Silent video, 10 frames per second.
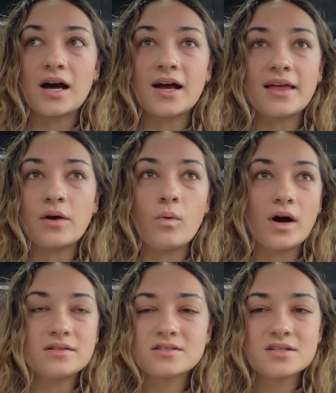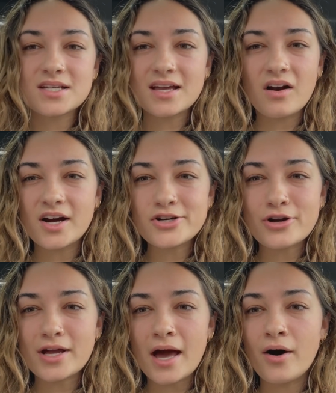i like want to get a hot
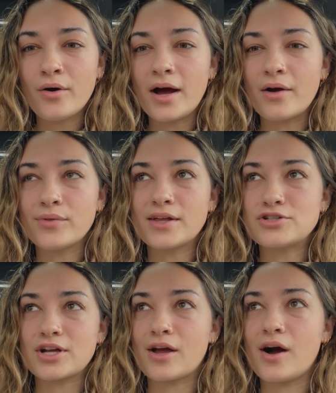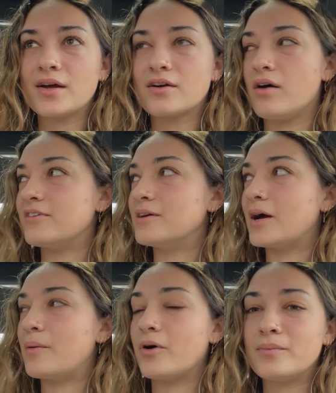drink out i only like drinking hot coffee in
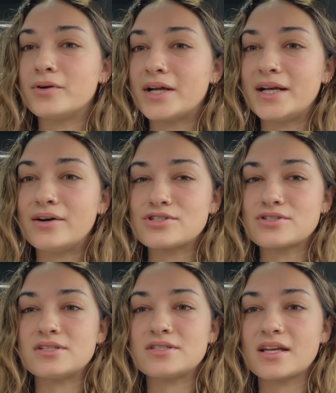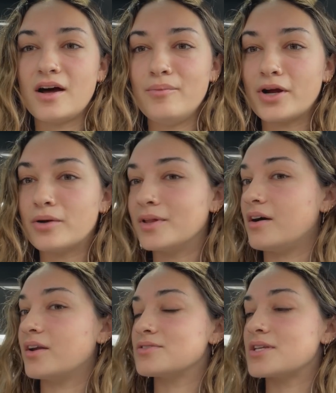my apartment right now just because it's like unbearably
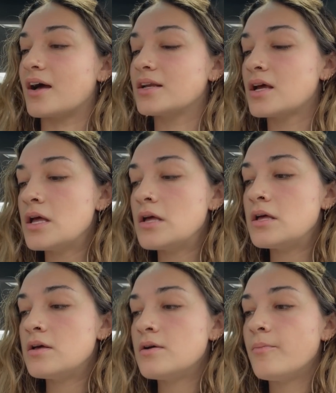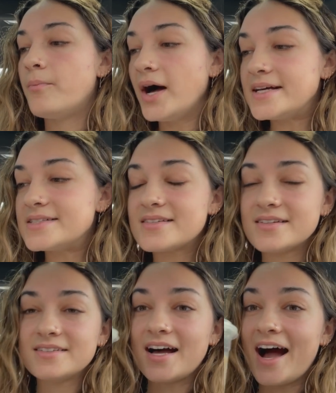hot outside but
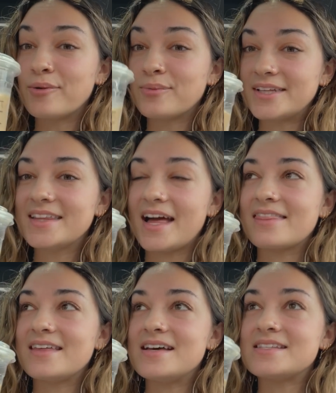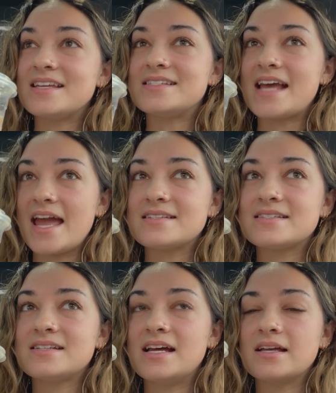i really like this it
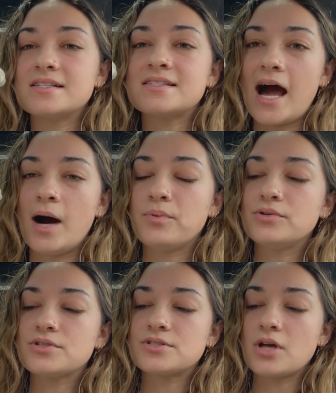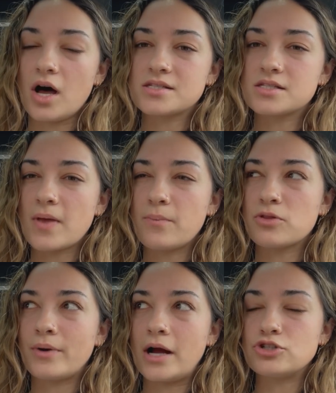tastes because the apple sauce is made
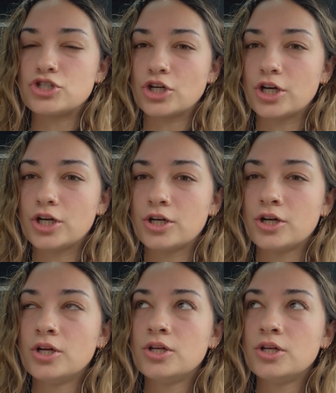with brown sugar